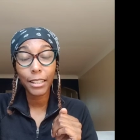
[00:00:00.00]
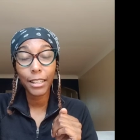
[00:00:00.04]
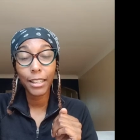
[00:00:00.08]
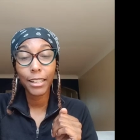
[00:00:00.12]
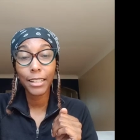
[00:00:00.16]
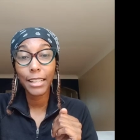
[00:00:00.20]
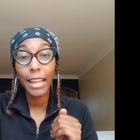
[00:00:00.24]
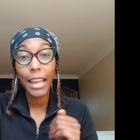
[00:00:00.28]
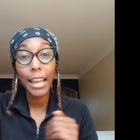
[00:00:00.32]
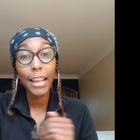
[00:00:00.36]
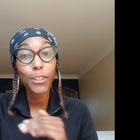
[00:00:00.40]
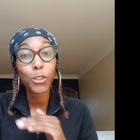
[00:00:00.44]

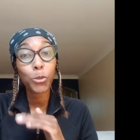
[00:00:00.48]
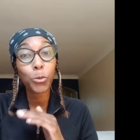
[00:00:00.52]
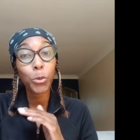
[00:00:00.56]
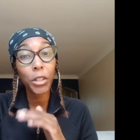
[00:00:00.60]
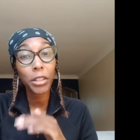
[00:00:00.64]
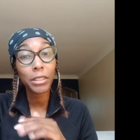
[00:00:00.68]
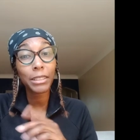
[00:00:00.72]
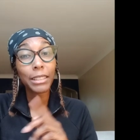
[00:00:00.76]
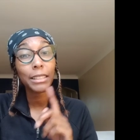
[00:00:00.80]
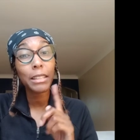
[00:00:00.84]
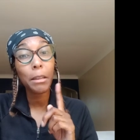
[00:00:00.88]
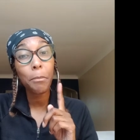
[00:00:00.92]
that has
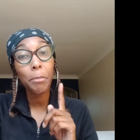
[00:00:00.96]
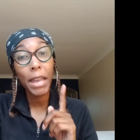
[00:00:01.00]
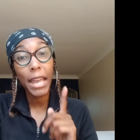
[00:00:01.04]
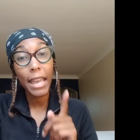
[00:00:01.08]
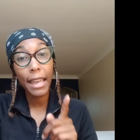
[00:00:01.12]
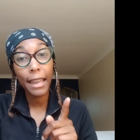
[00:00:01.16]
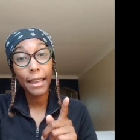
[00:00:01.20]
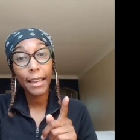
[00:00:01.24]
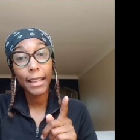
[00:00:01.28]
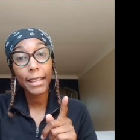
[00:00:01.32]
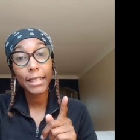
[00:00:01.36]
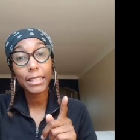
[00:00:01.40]
worked in the
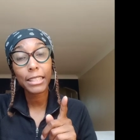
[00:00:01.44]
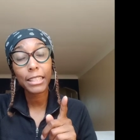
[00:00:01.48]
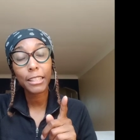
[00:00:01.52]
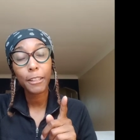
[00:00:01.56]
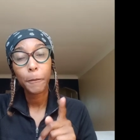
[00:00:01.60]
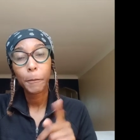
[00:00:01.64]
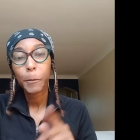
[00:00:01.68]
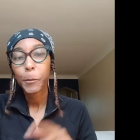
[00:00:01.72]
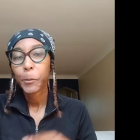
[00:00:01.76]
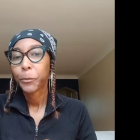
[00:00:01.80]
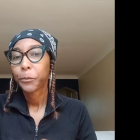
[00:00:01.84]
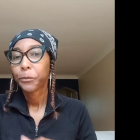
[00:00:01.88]
past
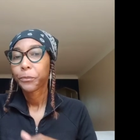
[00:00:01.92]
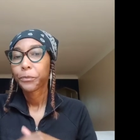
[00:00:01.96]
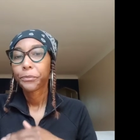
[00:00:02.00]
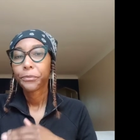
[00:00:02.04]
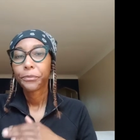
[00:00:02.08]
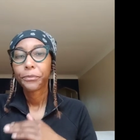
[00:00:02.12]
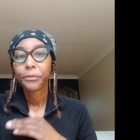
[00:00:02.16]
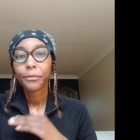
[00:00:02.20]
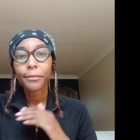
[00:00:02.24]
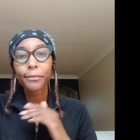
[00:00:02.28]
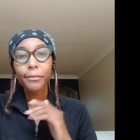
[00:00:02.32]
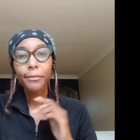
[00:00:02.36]

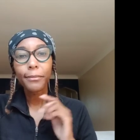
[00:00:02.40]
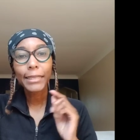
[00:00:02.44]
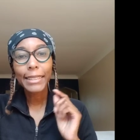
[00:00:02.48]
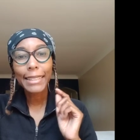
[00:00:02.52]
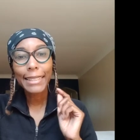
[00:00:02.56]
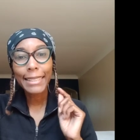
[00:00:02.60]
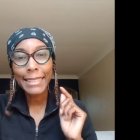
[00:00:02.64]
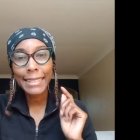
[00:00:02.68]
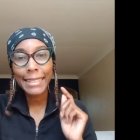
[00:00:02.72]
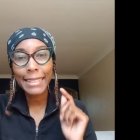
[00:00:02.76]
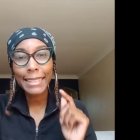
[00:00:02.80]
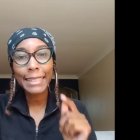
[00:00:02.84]

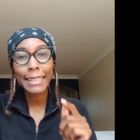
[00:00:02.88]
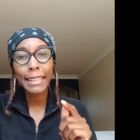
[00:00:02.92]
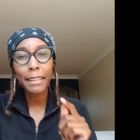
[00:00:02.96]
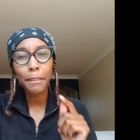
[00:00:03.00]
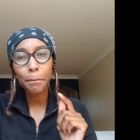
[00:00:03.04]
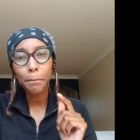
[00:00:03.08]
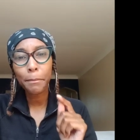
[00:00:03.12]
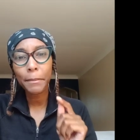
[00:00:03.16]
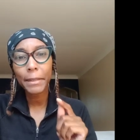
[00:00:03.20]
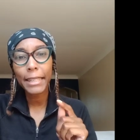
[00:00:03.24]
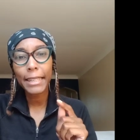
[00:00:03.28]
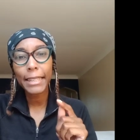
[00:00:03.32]
to
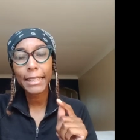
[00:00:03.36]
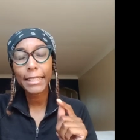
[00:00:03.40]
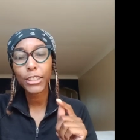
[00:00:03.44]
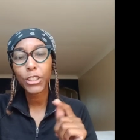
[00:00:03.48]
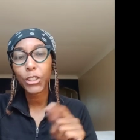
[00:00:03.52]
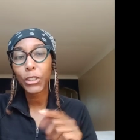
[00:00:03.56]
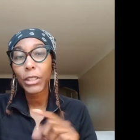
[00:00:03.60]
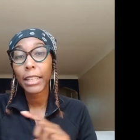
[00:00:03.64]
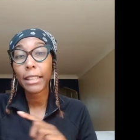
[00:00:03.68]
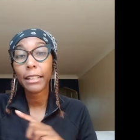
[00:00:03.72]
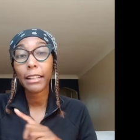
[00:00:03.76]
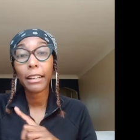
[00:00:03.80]
get me
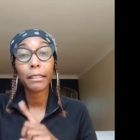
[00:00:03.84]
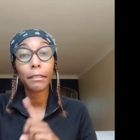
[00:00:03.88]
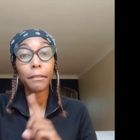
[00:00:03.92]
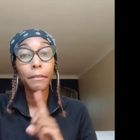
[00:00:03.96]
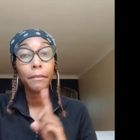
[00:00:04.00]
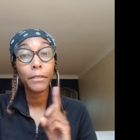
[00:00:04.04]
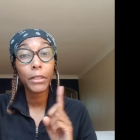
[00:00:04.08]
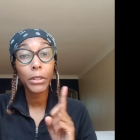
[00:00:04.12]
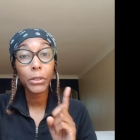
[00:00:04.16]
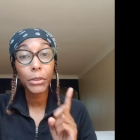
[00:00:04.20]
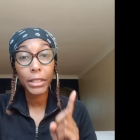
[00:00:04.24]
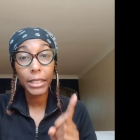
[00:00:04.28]
to get
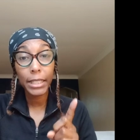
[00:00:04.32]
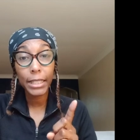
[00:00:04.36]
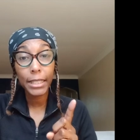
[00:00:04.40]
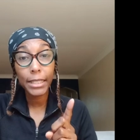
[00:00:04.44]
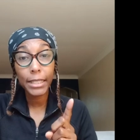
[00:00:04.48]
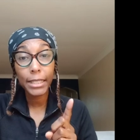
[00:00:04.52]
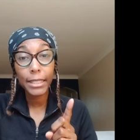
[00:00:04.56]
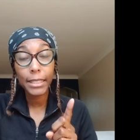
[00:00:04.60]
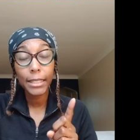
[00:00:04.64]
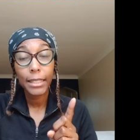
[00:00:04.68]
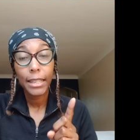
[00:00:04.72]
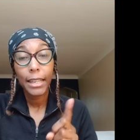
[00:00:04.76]

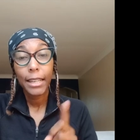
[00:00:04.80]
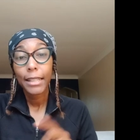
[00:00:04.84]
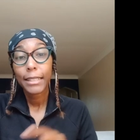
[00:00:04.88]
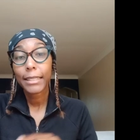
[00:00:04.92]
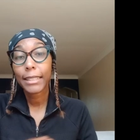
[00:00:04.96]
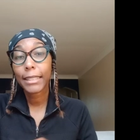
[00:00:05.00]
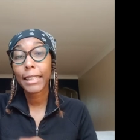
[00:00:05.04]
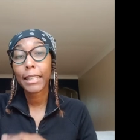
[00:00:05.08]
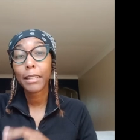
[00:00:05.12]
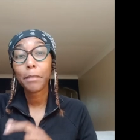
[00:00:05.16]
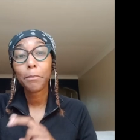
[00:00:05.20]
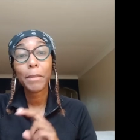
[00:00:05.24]
unfocused,
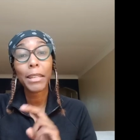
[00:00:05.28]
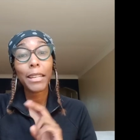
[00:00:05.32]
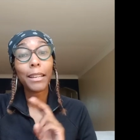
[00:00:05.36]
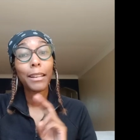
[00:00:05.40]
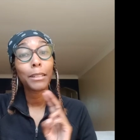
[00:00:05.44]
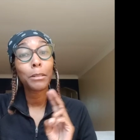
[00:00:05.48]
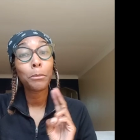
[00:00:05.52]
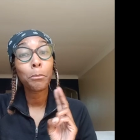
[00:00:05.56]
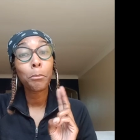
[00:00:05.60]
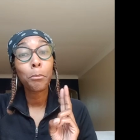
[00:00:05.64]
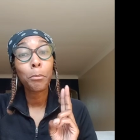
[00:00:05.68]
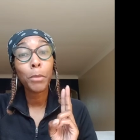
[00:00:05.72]
to get me
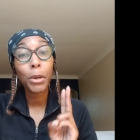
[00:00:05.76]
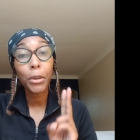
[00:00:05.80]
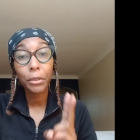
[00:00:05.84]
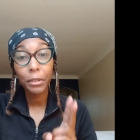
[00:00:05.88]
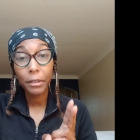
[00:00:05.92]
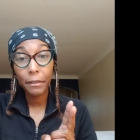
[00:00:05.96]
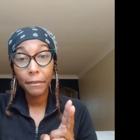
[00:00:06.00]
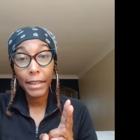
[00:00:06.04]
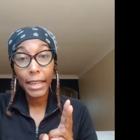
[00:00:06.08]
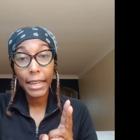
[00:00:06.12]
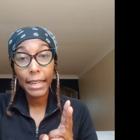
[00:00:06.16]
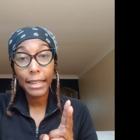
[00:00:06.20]

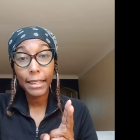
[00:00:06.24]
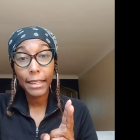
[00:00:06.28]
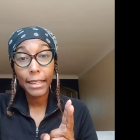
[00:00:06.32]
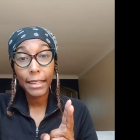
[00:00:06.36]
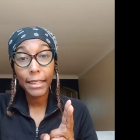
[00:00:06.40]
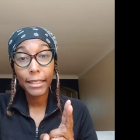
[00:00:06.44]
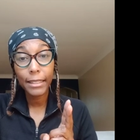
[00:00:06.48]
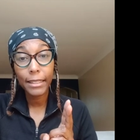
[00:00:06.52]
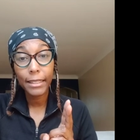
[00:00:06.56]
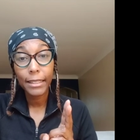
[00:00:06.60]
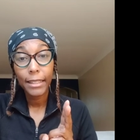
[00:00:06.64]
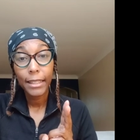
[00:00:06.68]

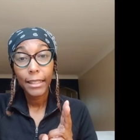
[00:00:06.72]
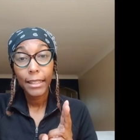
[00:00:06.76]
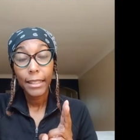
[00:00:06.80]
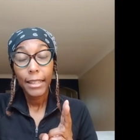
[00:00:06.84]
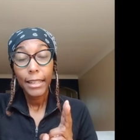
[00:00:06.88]
unmotivated,